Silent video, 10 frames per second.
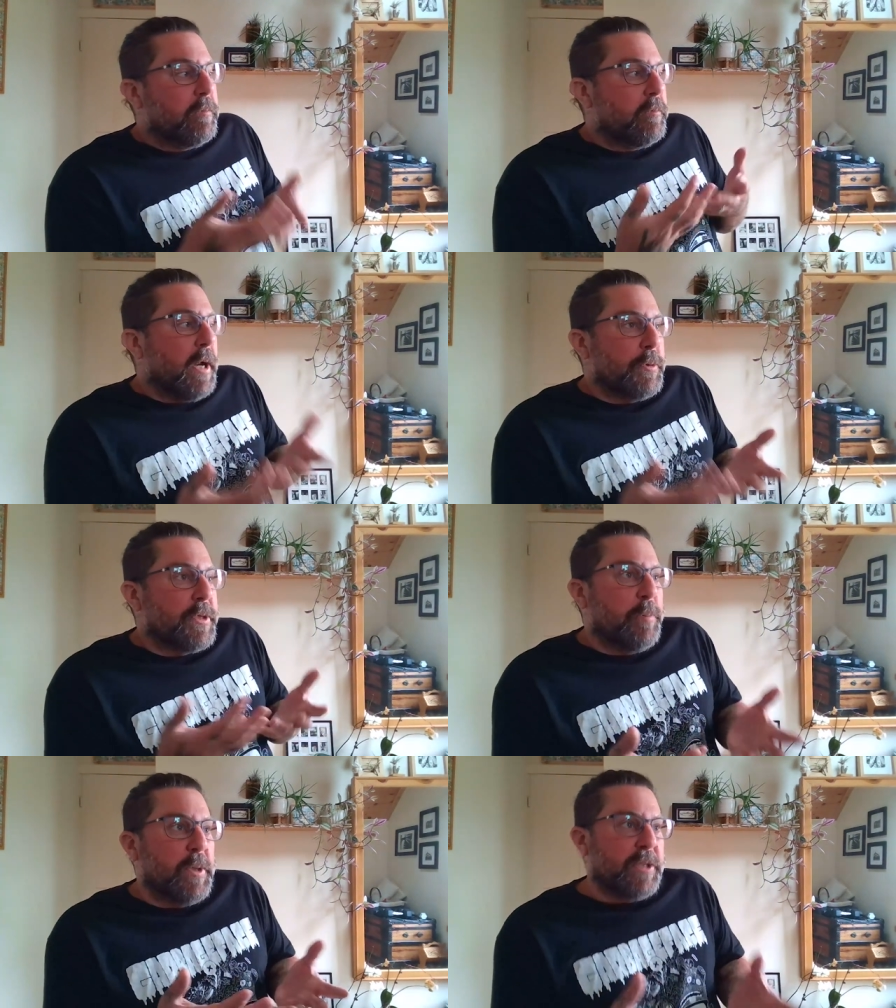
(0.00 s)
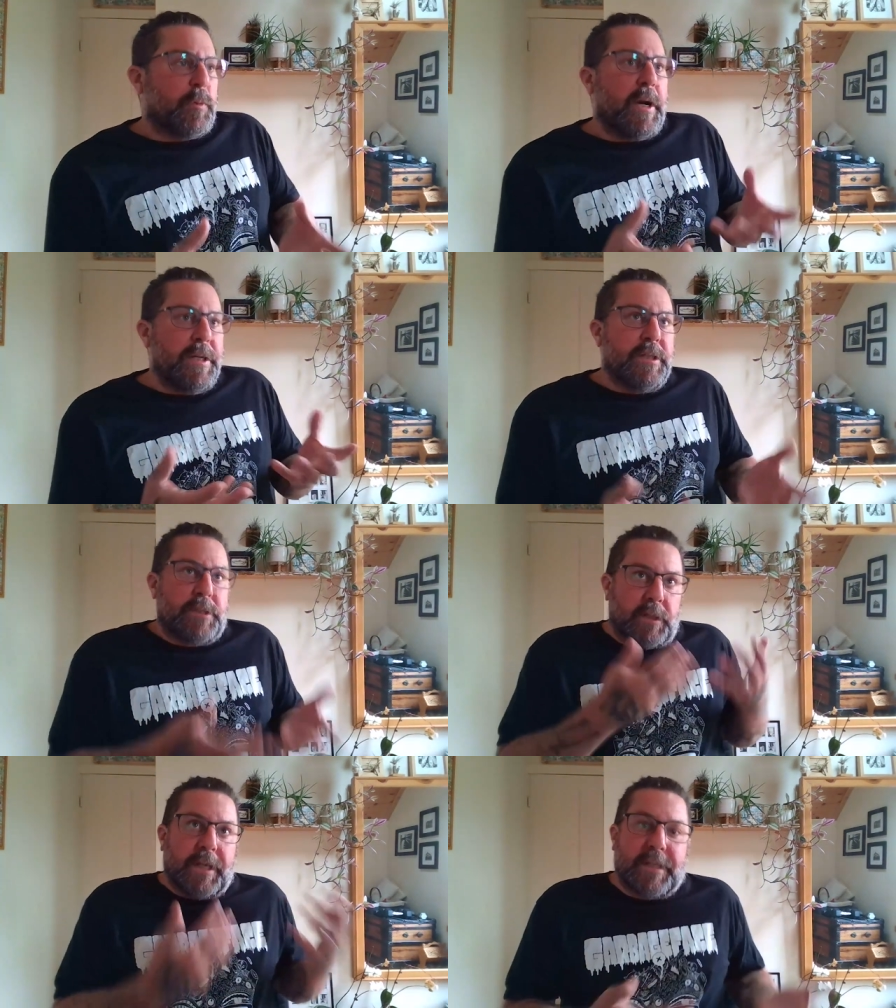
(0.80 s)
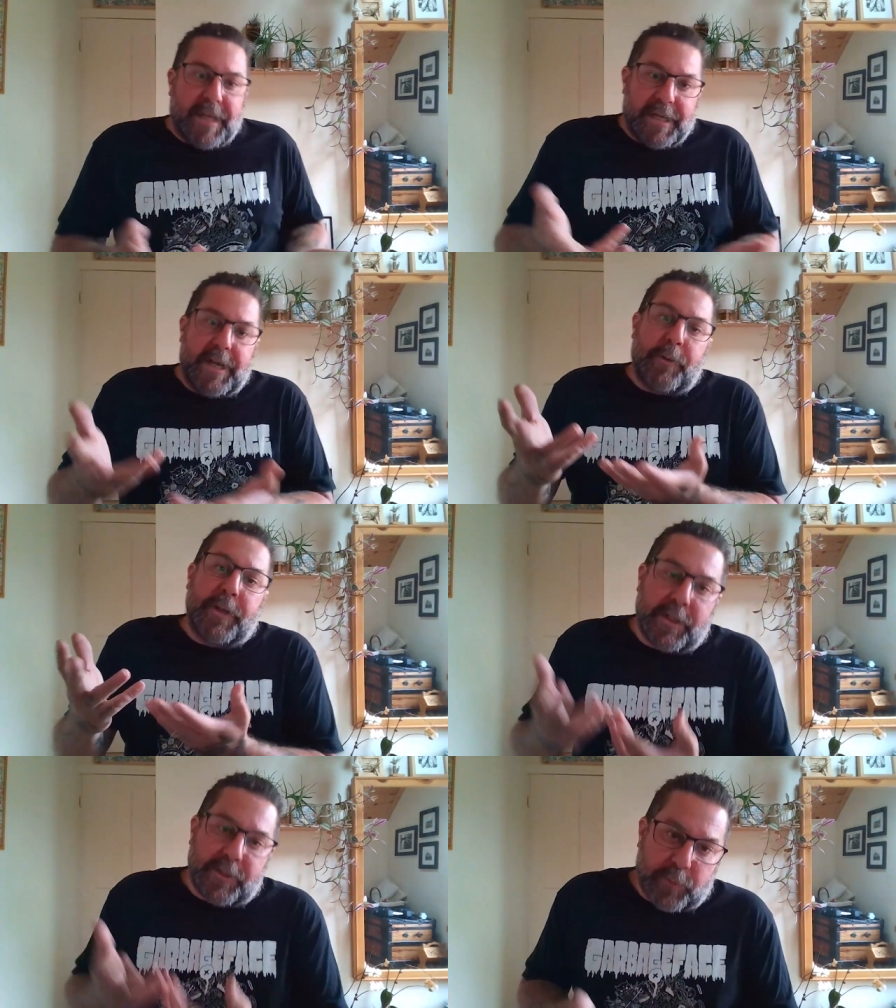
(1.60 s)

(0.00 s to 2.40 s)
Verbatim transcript: I was at a place where I needed to like get it out again.